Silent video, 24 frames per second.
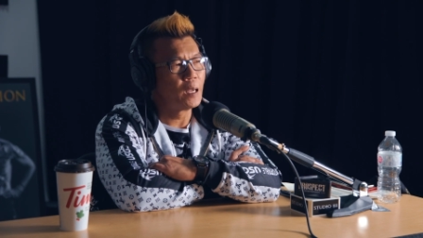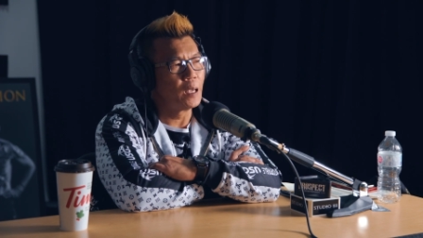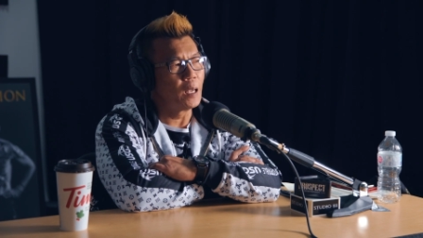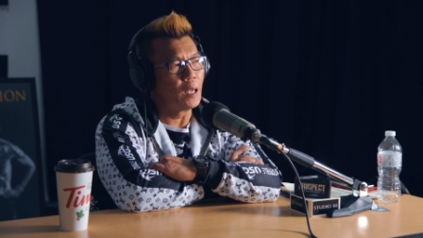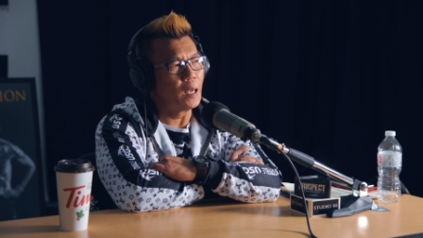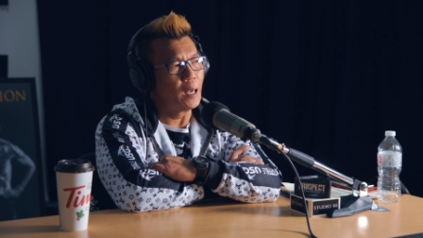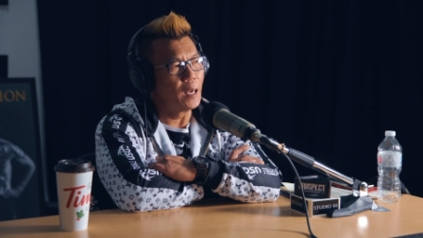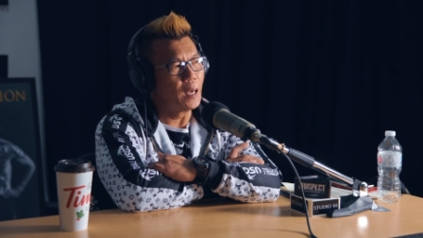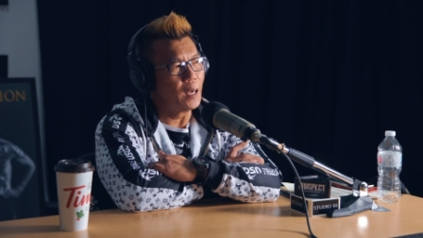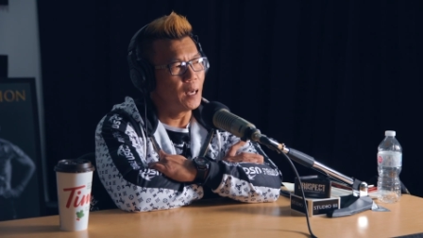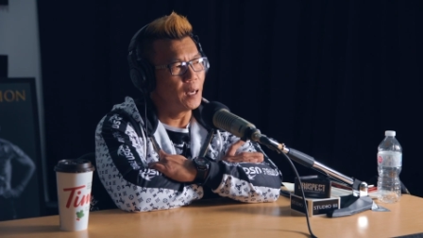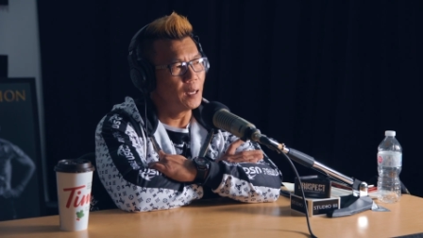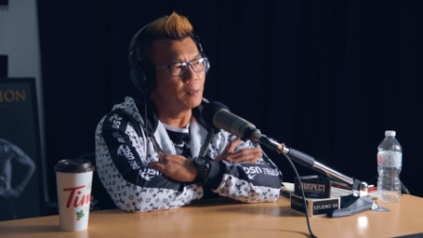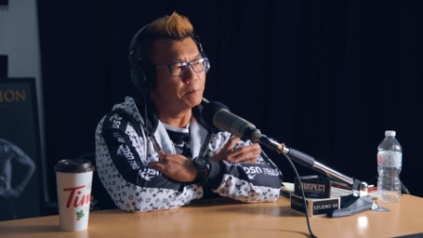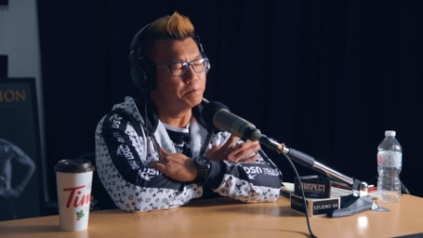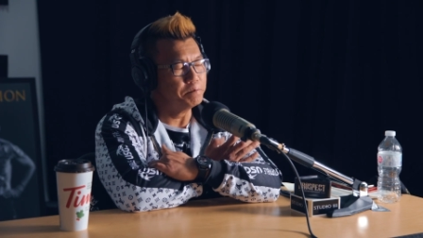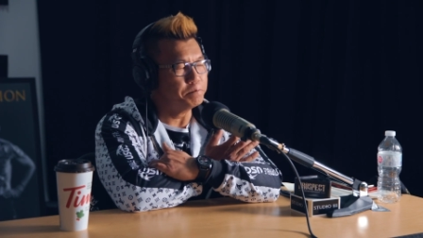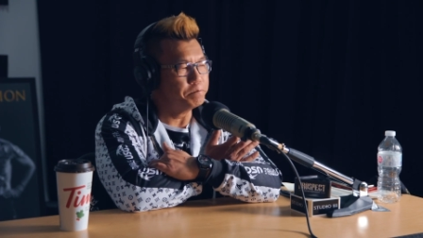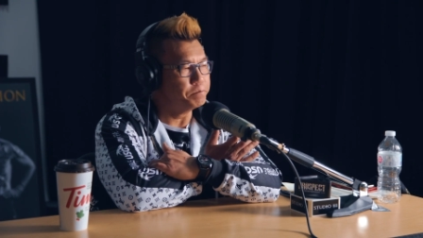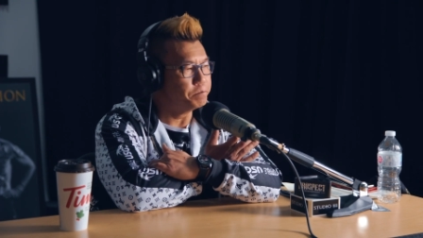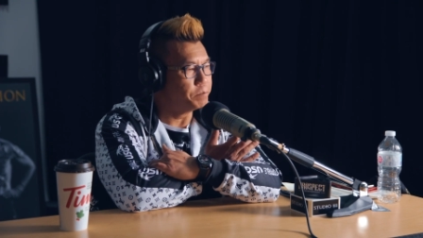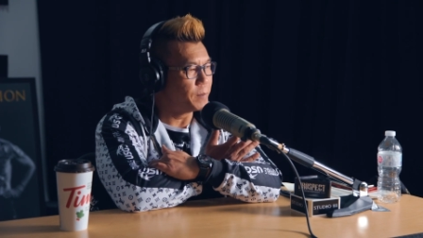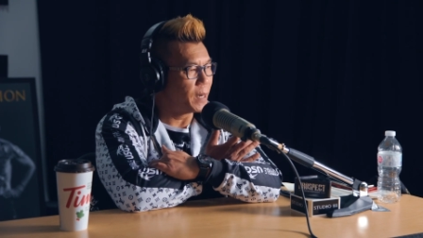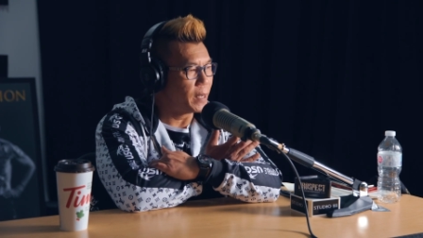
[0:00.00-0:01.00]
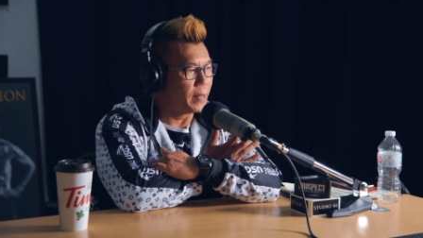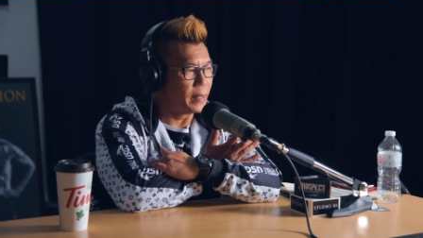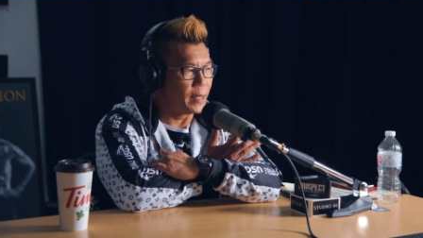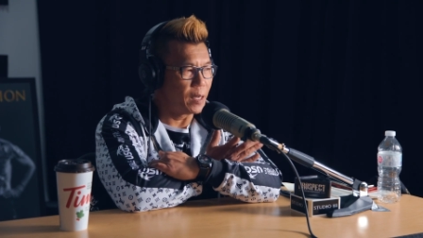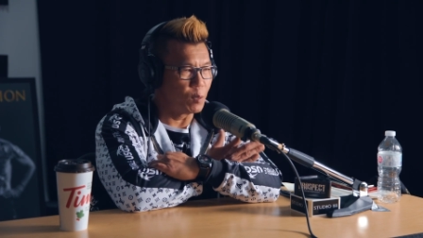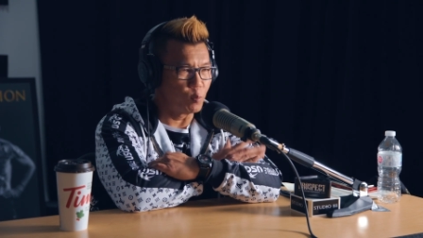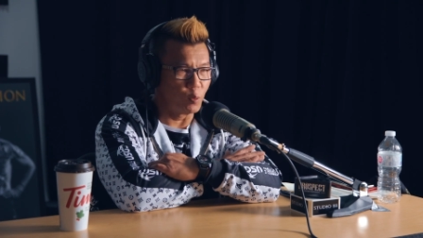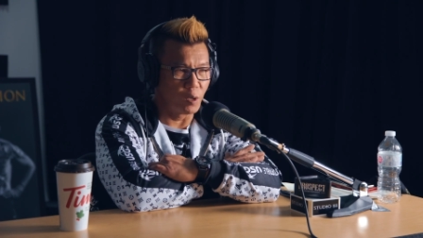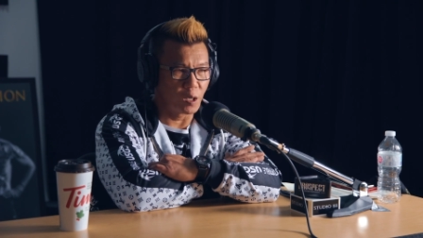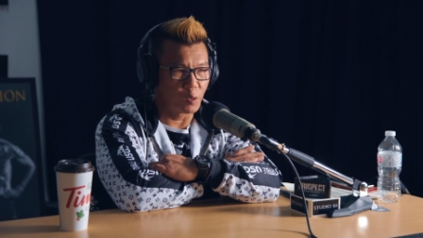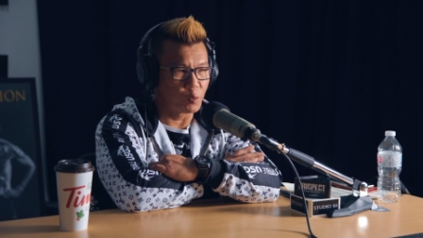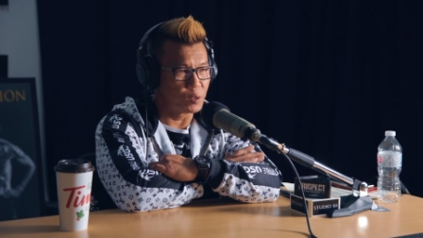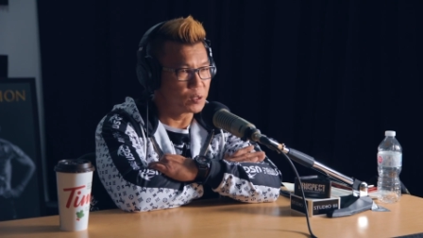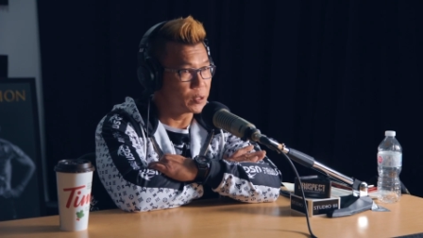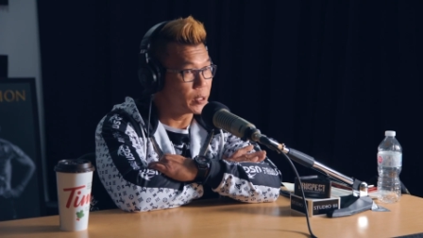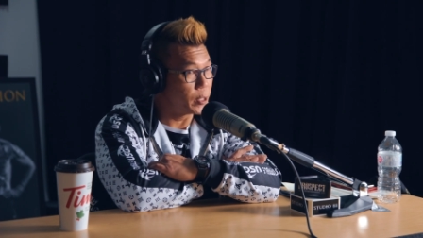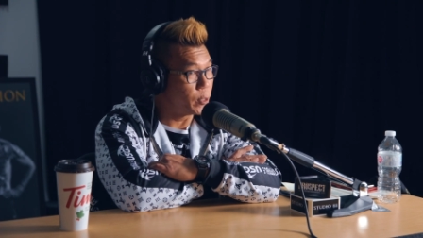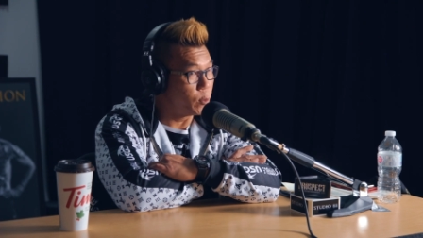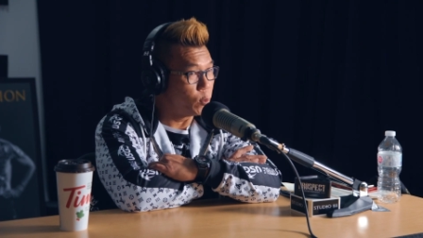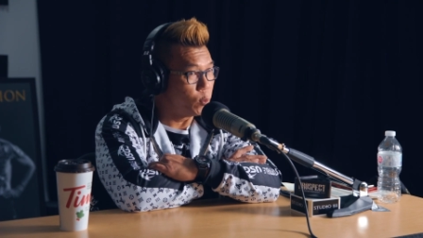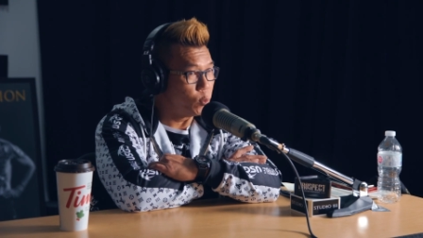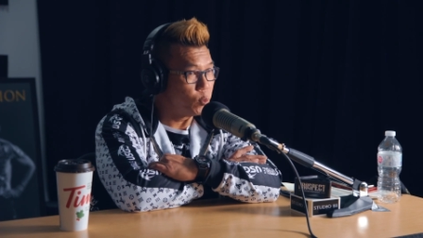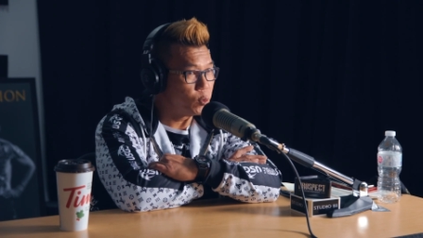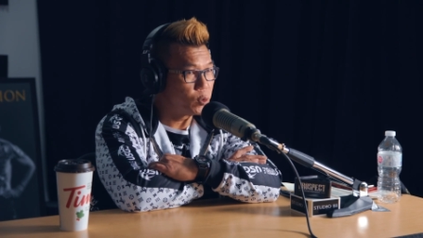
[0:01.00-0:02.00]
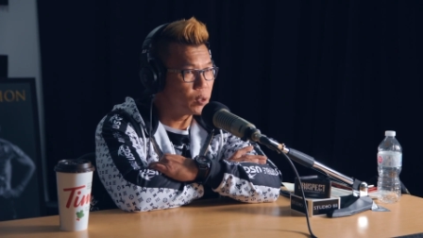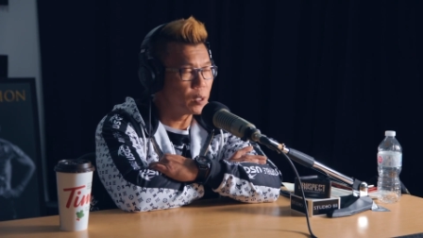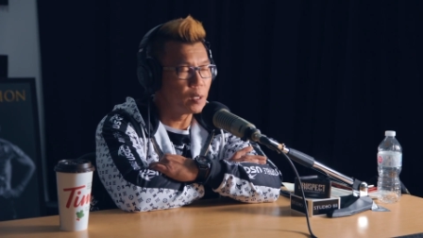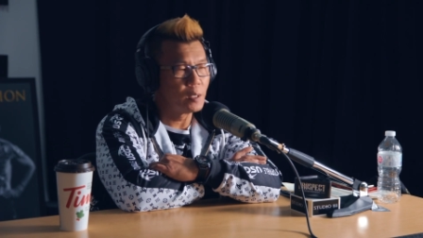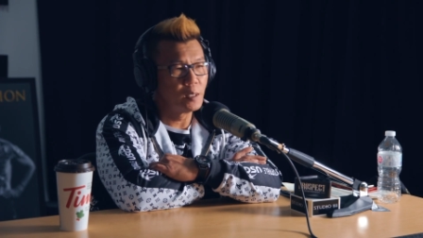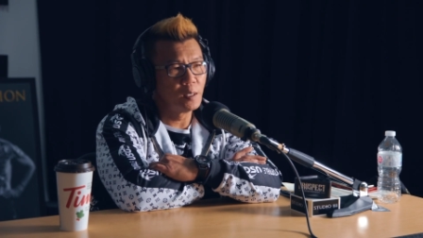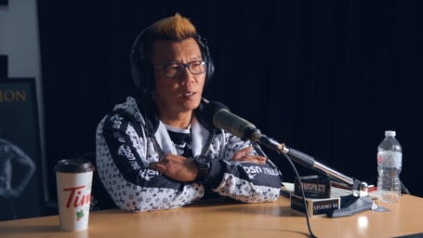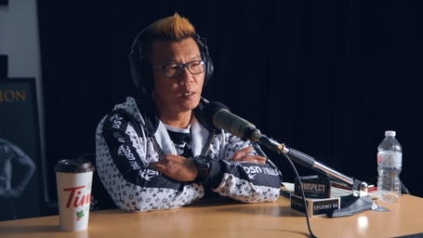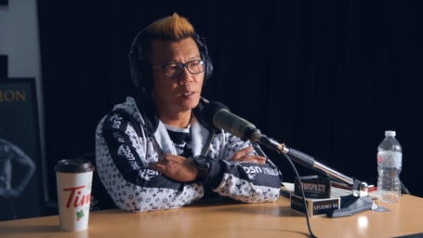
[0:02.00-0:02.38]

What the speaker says: My network was huge.